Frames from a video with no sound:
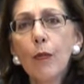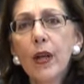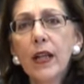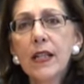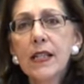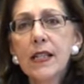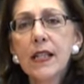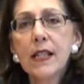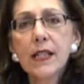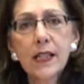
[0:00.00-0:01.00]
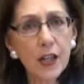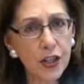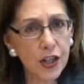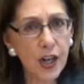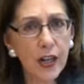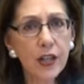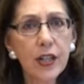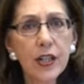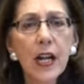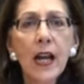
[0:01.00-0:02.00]
we can see such
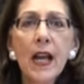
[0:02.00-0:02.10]
changes